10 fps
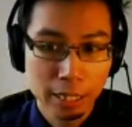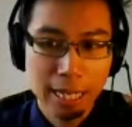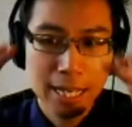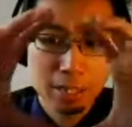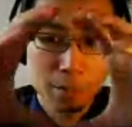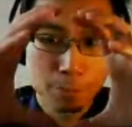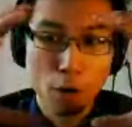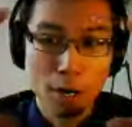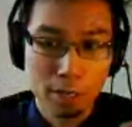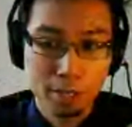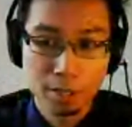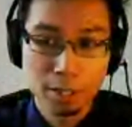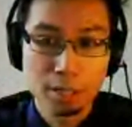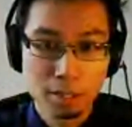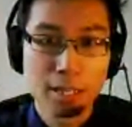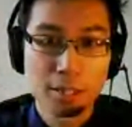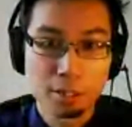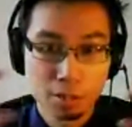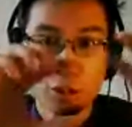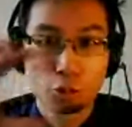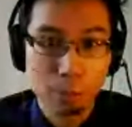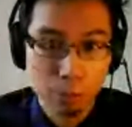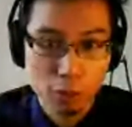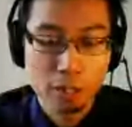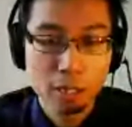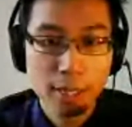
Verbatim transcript: it has this box that says description.